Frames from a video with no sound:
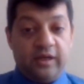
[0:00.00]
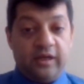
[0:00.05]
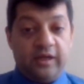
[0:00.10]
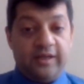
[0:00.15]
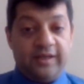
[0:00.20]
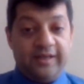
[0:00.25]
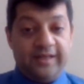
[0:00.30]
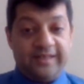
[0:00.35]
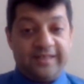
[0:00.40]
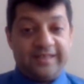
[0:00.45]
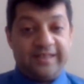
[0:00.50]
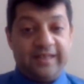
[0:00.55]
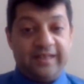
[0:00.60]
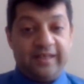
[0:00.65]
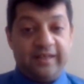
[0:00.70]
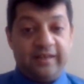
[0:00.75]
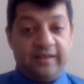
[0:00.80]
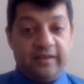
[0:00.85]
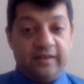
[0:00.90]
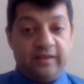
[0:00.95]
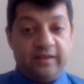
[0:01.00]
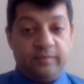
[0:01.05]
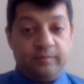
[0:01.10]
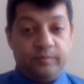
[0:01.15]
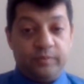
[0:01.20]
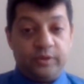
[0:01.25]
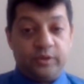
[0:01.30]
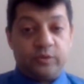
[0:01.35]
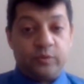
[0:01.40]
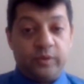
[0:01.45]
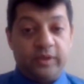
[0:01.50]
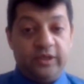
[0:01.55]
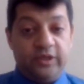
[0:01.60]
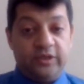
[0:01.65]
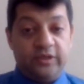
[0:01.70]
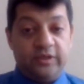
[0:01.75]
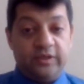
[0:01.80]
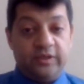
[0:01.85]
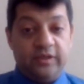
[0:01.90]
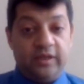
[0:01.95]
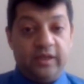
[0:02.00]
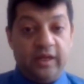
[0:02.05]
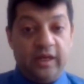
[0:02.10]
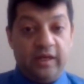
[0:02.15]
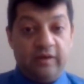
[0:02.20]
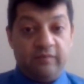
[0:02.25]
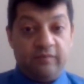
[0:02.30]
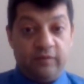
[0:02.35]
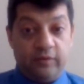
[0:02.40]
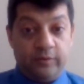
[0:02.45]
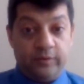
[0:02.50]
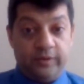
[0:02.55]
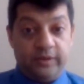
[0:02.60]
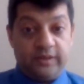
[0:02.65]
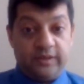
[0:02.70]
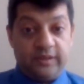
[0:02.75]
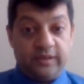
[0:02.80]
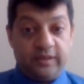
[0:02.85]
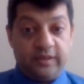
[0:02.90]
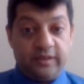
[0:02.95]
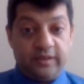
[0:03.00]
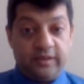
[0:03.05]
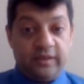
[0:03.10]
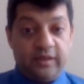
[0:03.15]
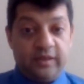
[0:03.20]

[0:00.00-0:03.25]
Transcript: listening, persuasion, influencing.